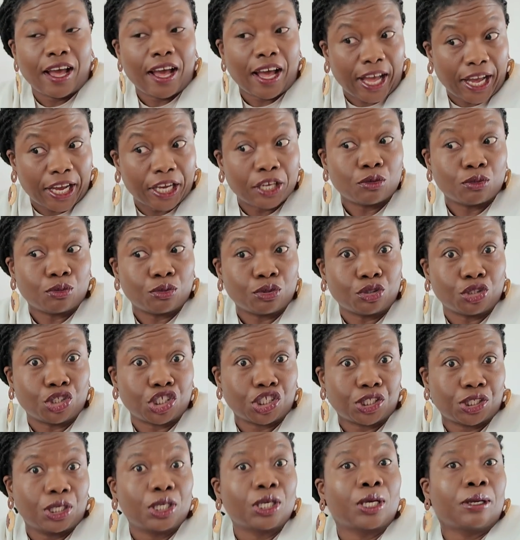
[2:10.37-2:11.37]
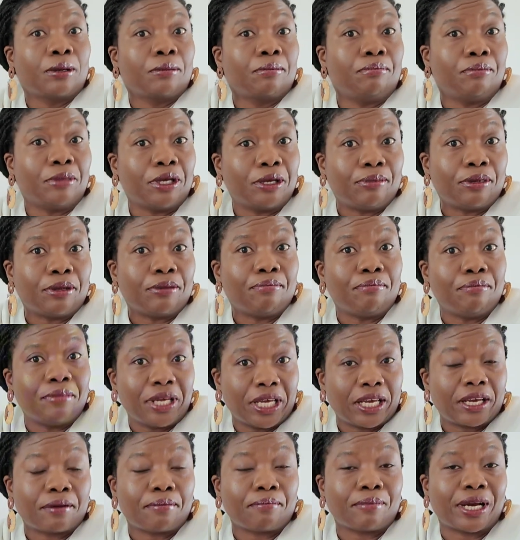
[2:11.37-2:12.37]
I would maybe
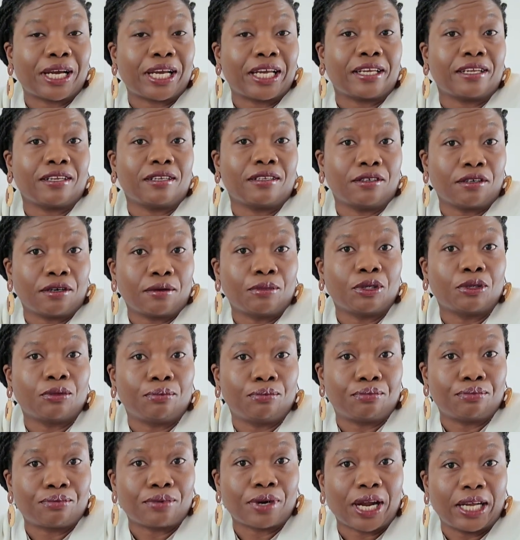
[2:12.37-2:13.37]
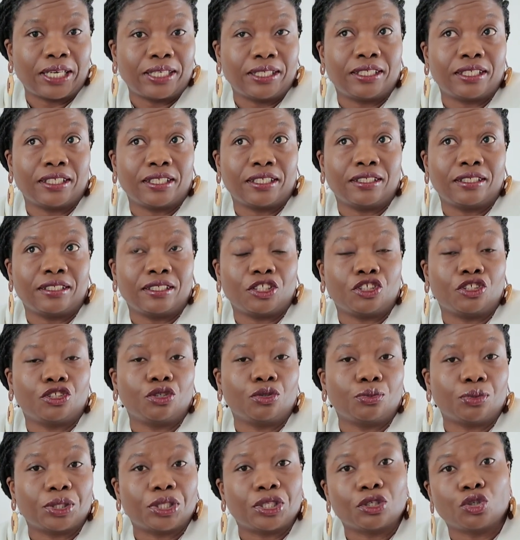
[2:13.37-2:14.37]
make my normal branding, you know,
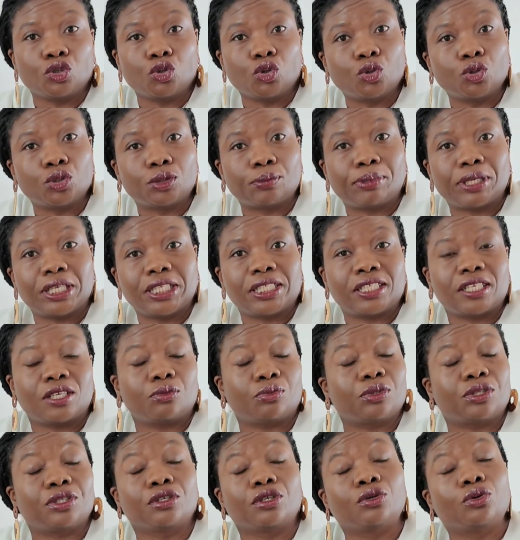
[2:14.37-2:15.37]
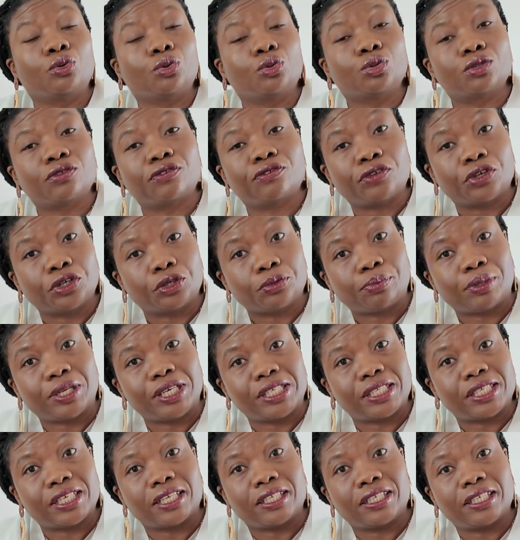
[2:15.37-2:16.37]
with the gold foil
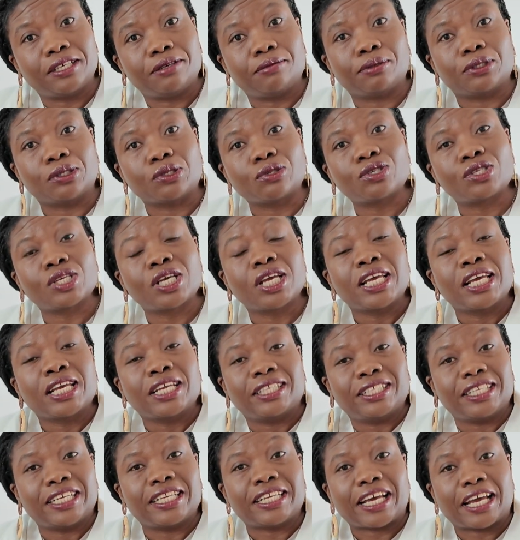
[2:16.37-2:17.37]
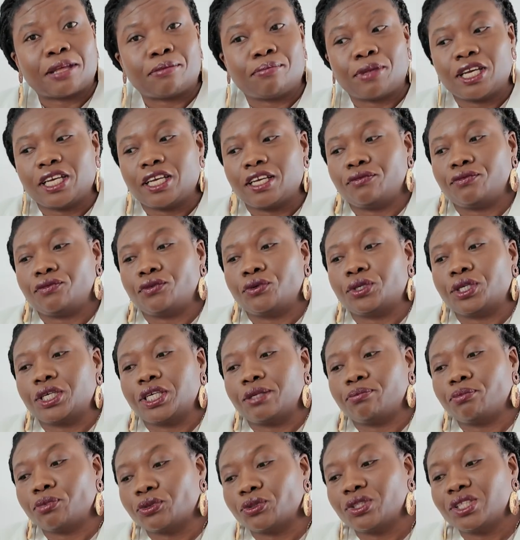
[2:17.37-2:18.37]
plated labels. Then I make it for
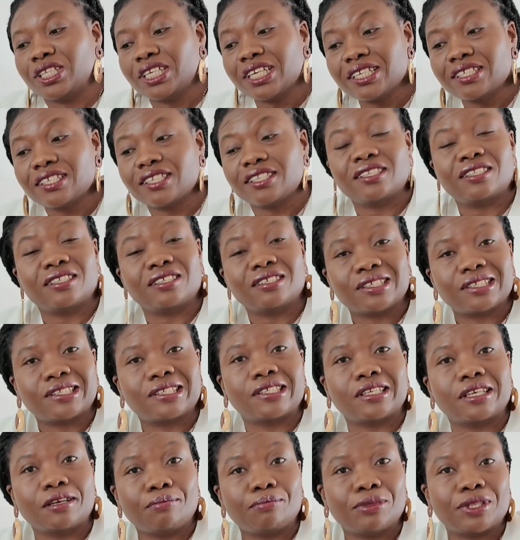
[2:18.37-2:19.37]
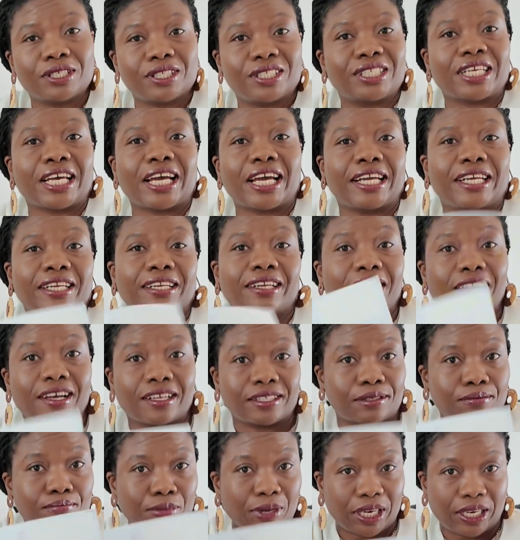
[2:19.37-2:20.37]
it. But this is still the same design
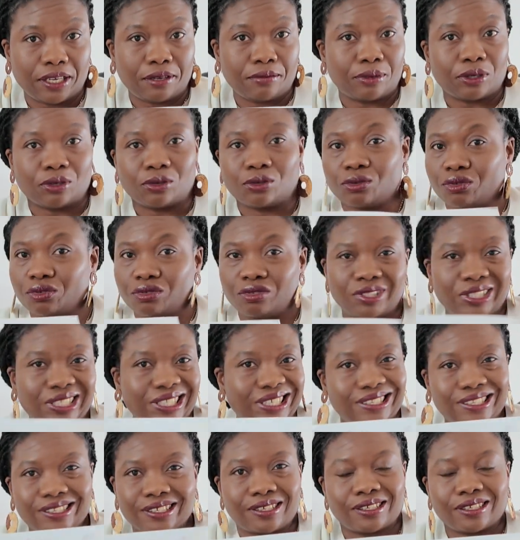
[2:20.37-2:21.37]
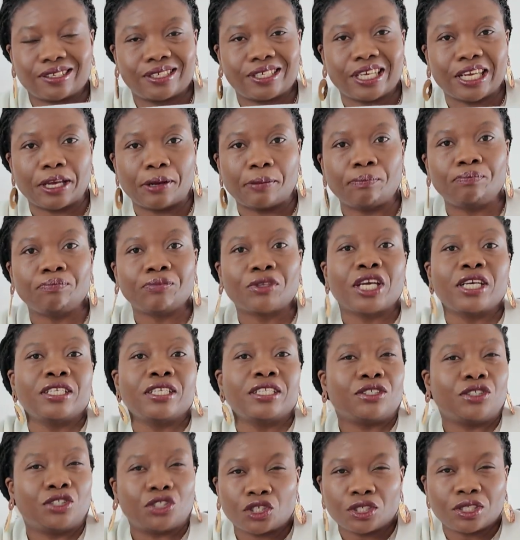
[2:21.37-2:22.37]
as my label. This is the same,
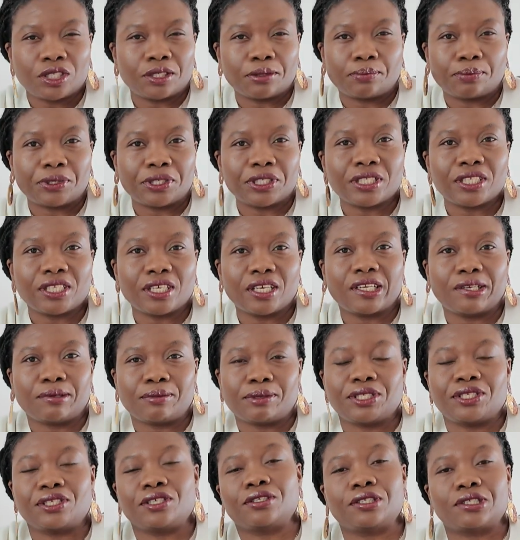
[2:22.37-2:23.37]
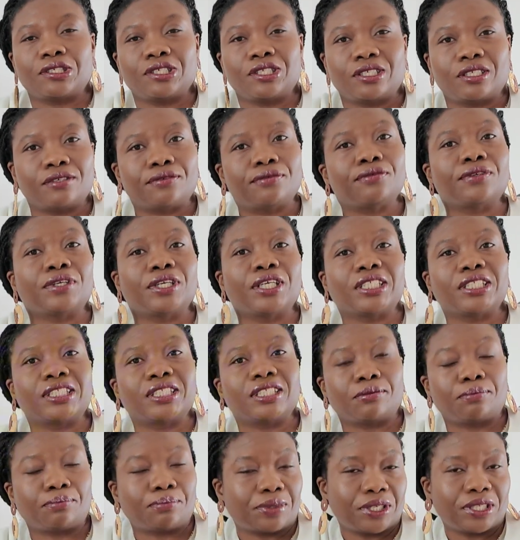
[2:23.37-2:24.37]
just the printing material is different.
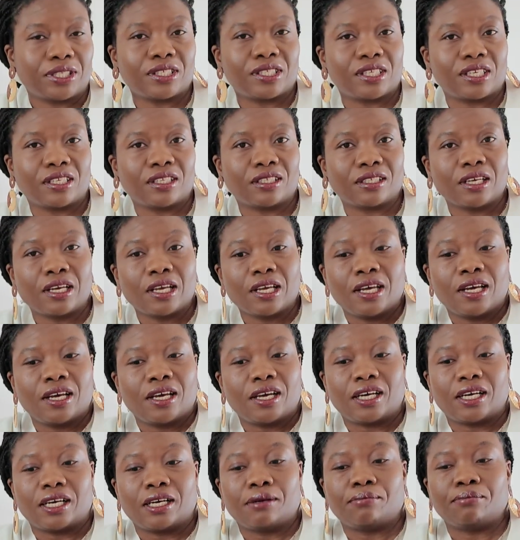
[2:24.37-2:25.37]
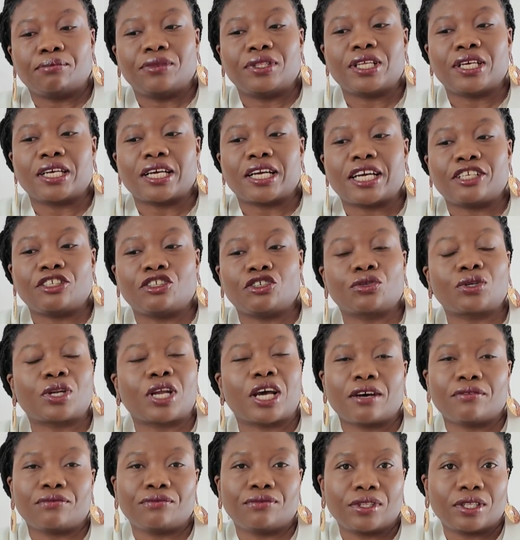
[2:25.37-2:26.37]
The printing, I don't
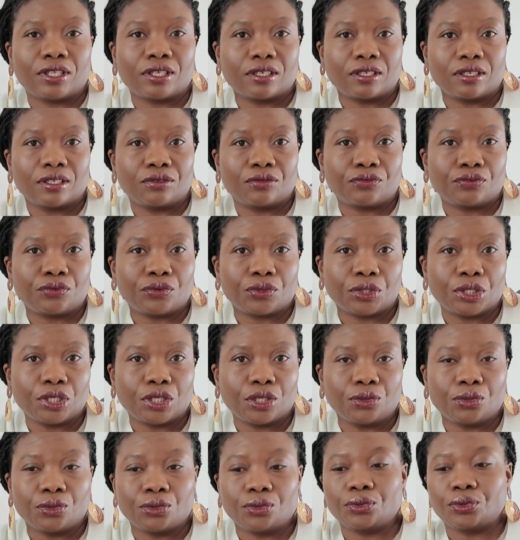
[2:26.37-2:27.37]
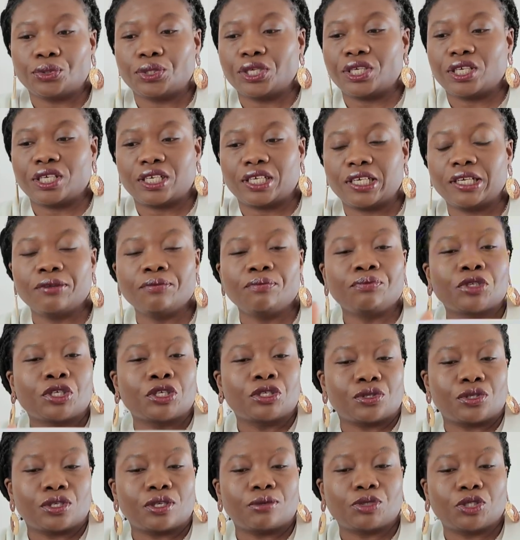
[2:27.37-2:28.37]
have the foil logo here,
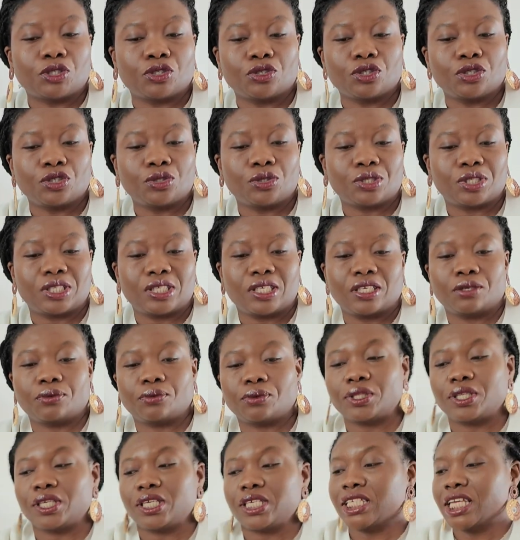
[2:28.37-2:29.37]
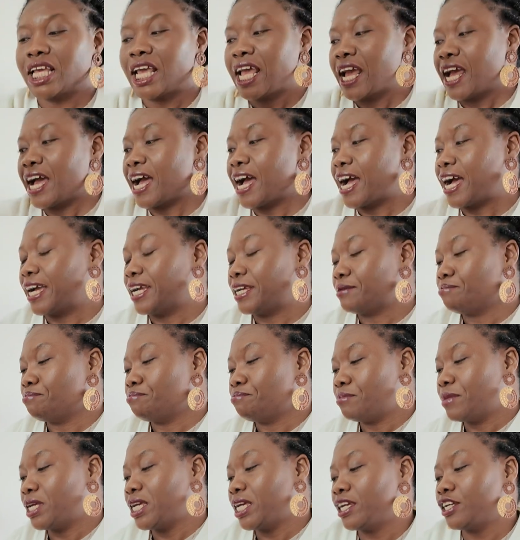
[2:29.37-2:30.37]
so I'm going to stick with this. I
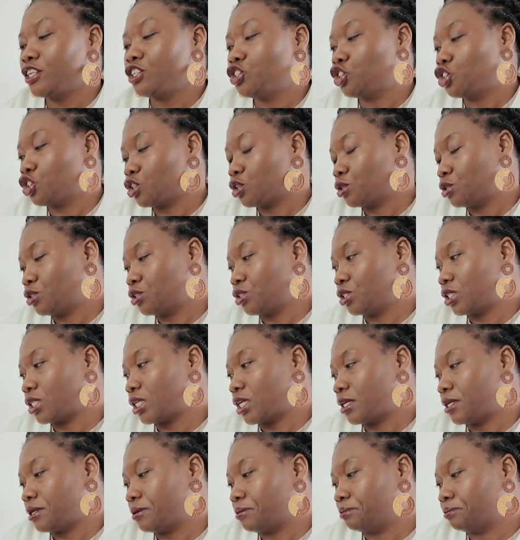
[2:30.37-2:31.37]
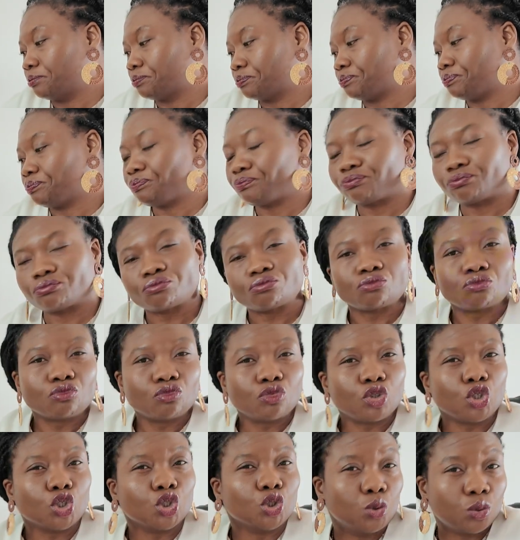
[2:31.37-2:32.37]
made just
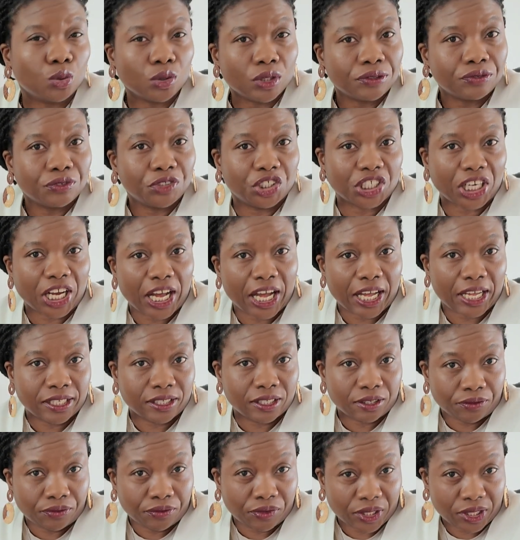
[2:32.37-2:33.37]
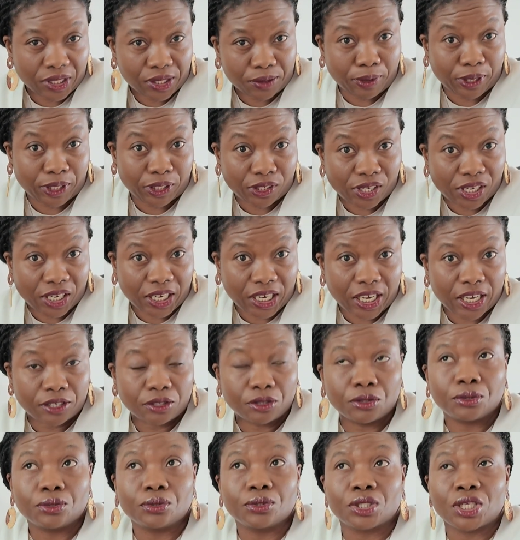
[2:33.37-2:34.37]
12 jars of this particular
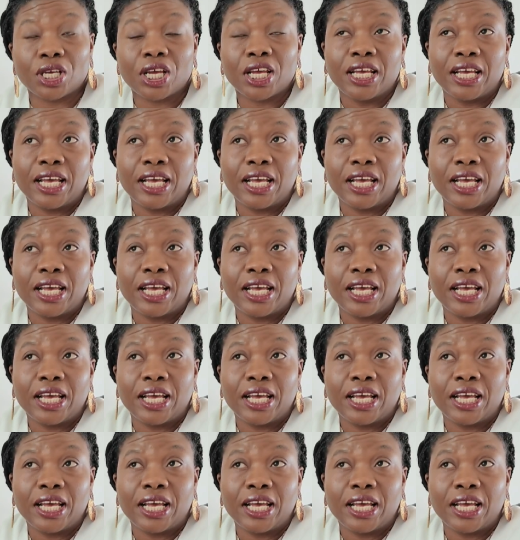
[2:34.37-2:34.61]
candles,